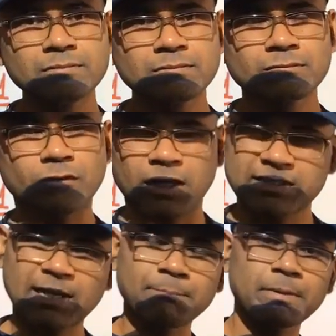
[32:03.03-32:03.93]
For
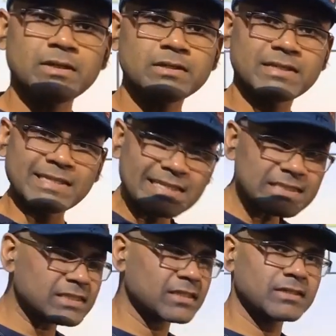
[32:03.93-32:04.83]
example,
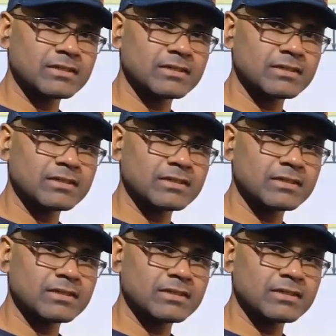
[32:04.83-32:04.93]
yeast